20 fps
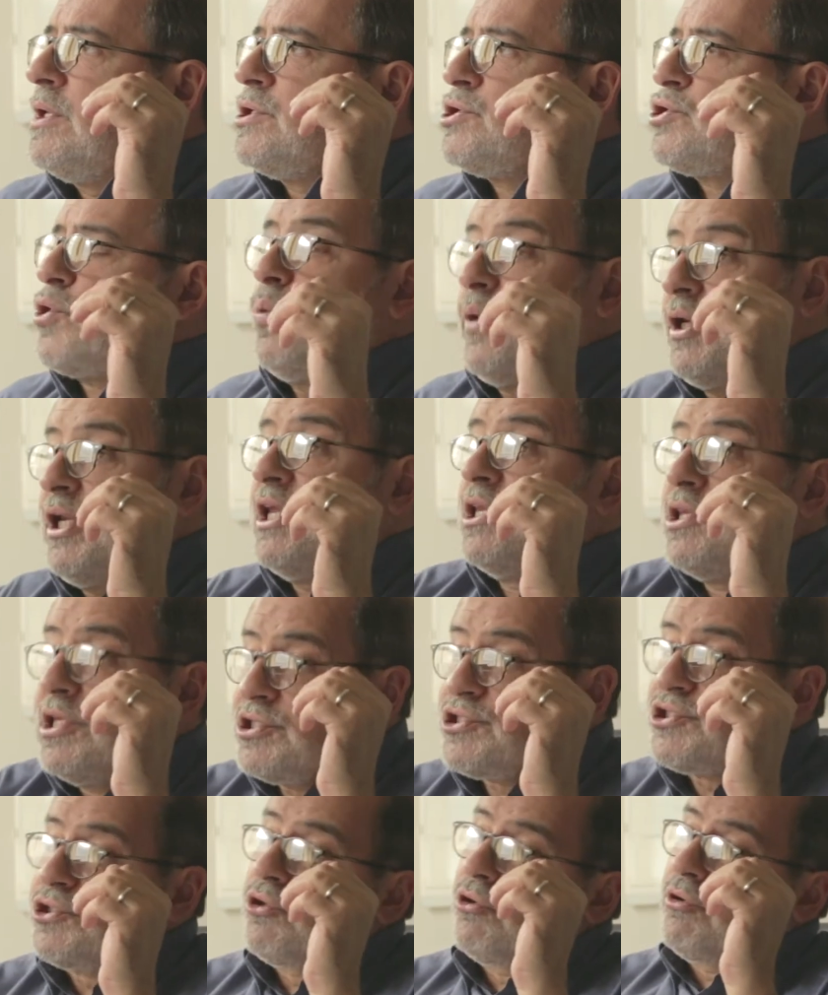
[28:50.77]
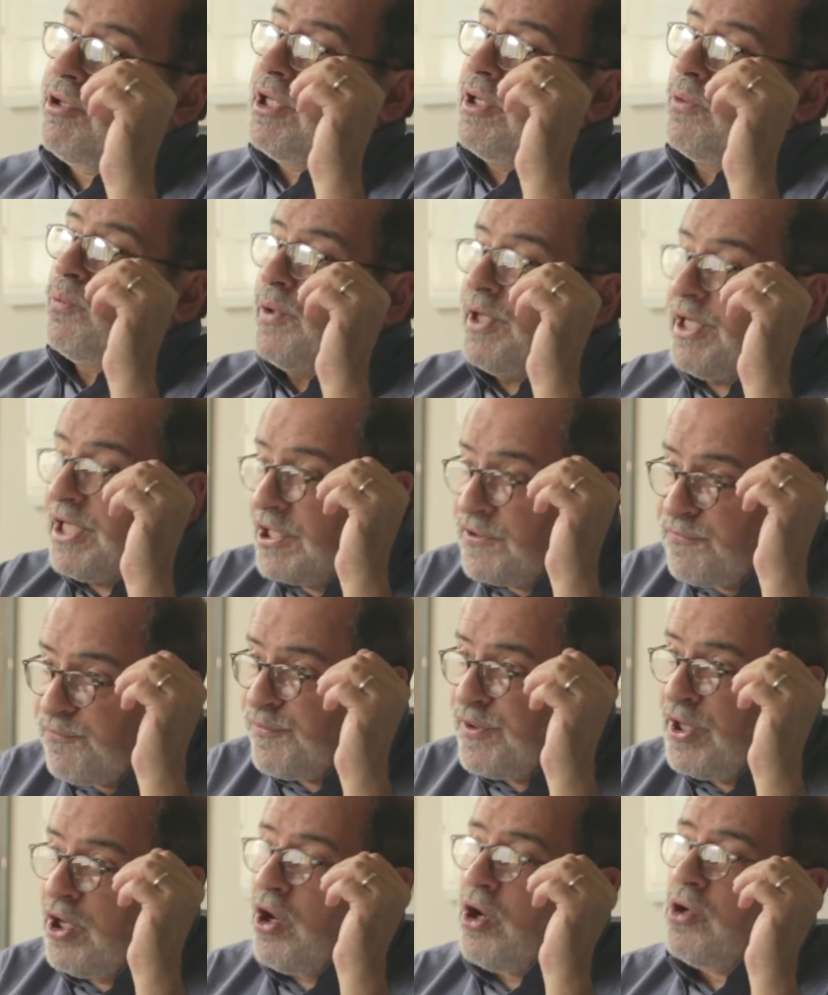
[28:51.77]
So we need history, we need
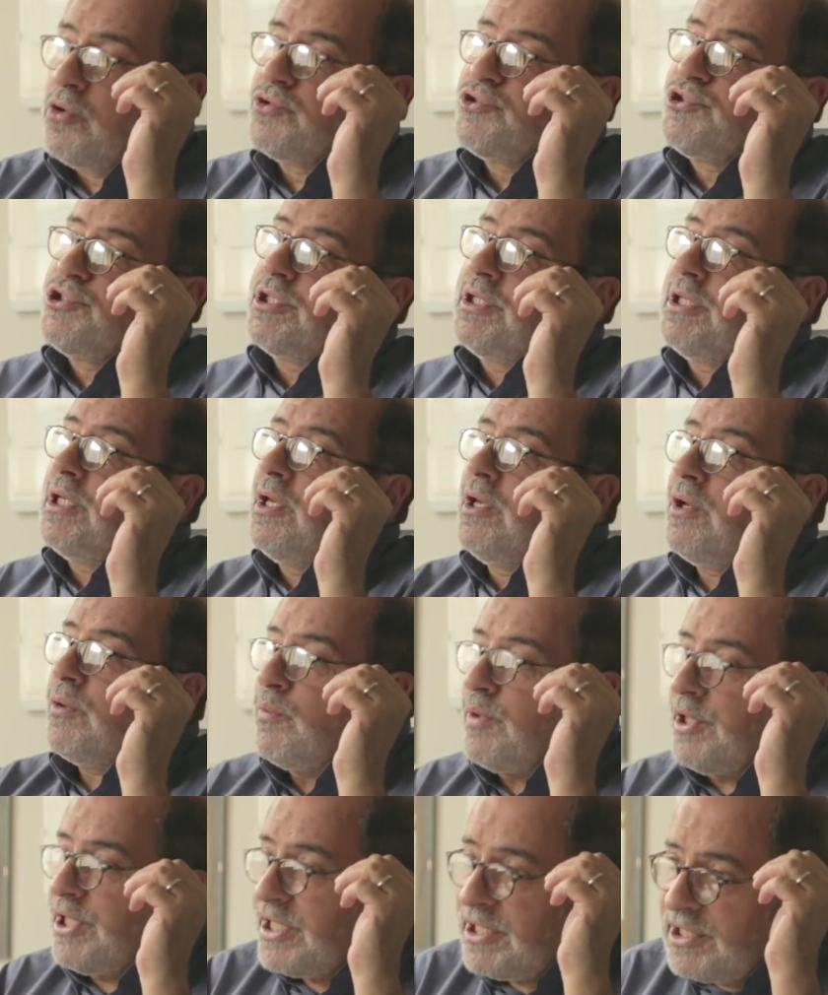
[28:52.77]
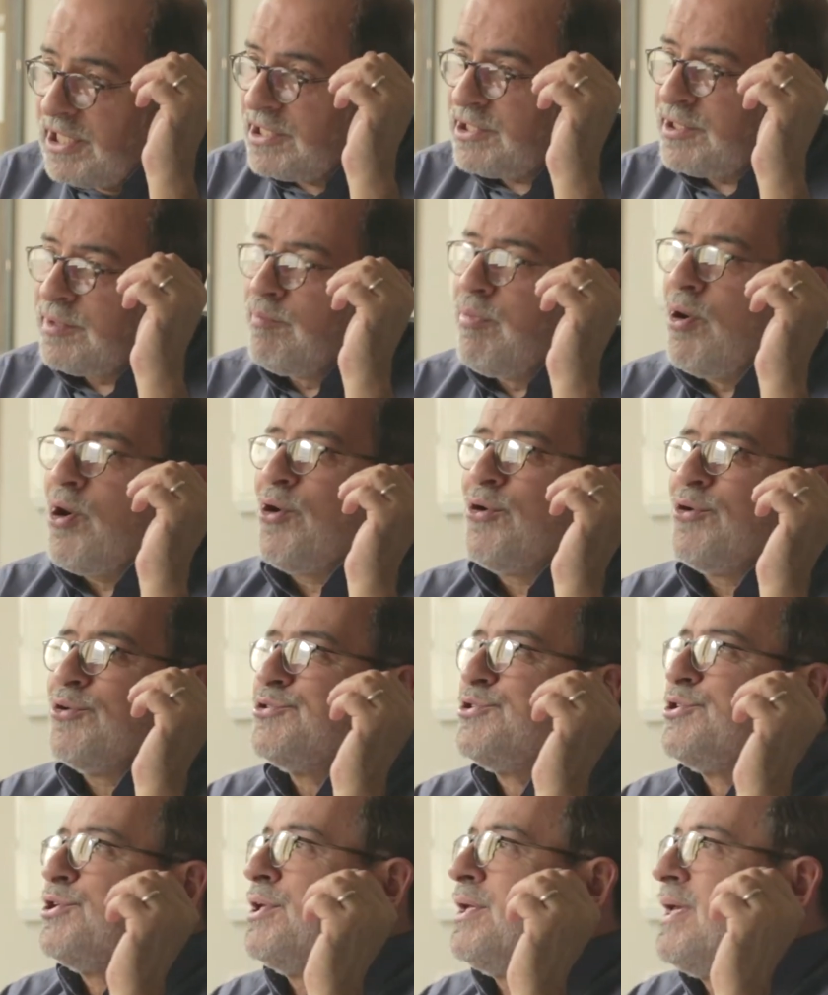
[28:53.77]
philology, we need
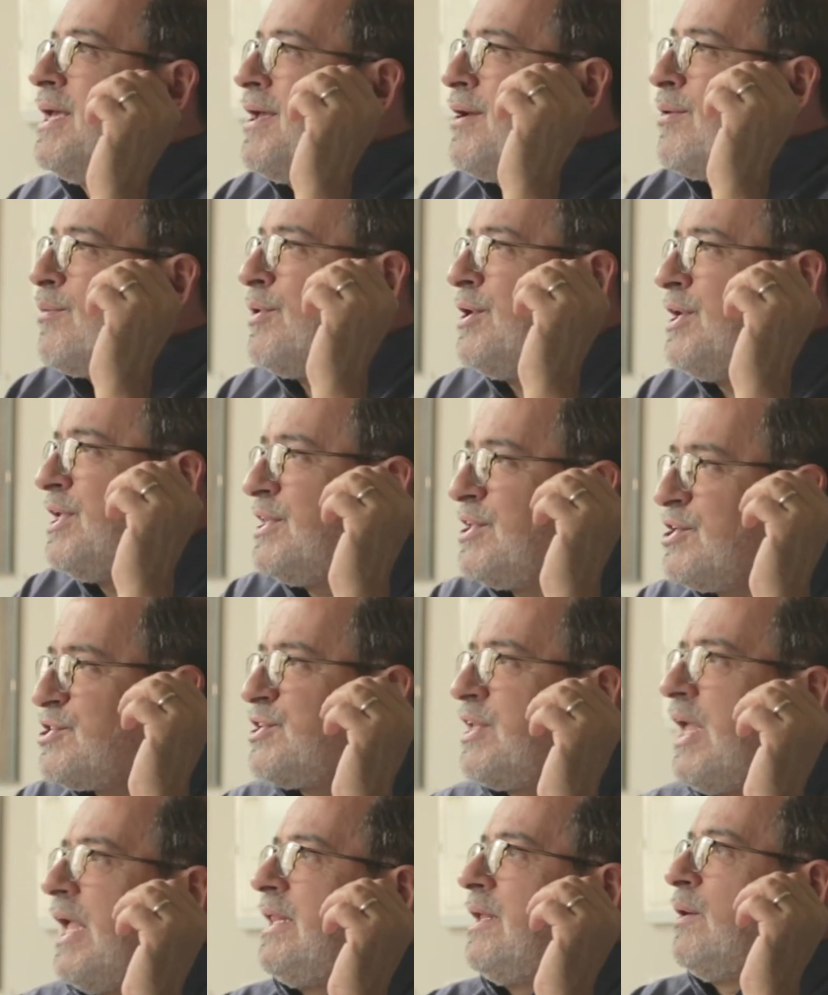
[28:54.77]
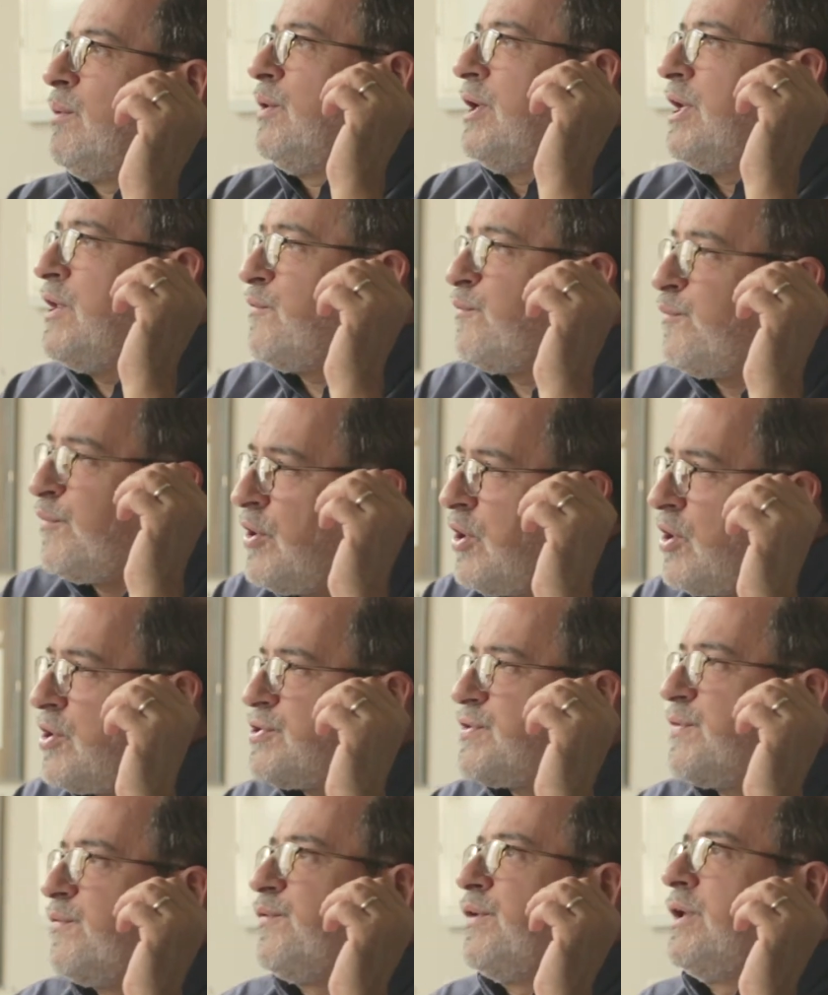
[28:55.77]
etymology, we need aesthetic, we need
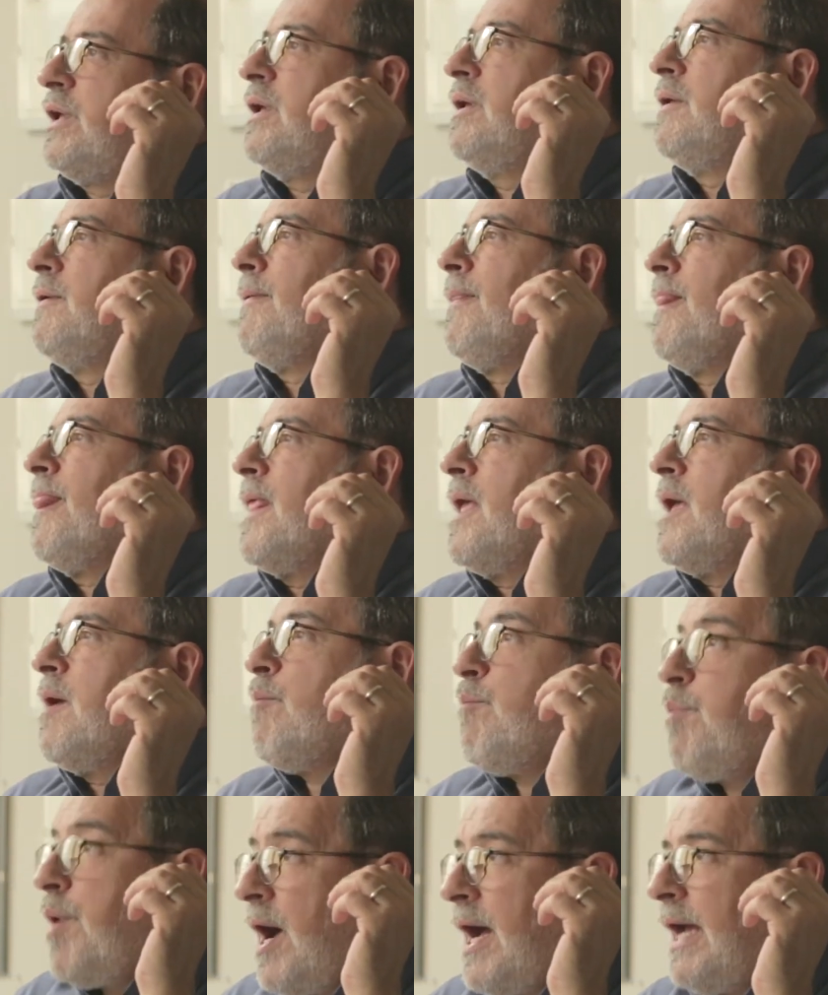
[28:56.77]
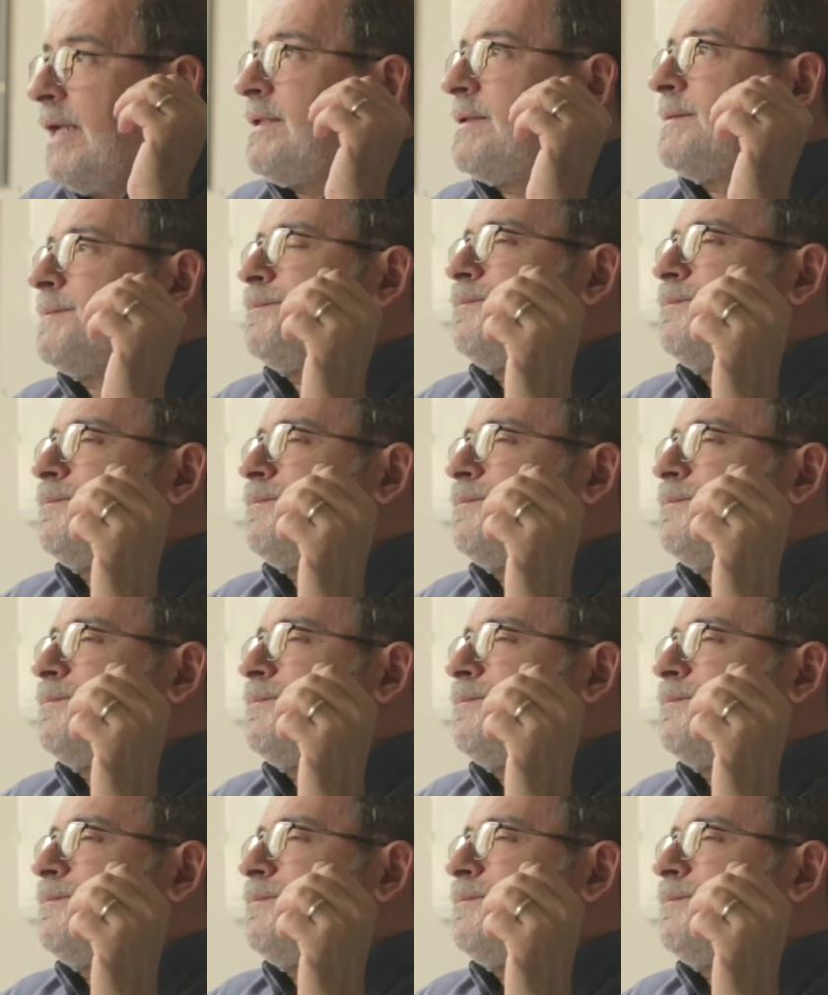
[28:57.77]
philosophy, but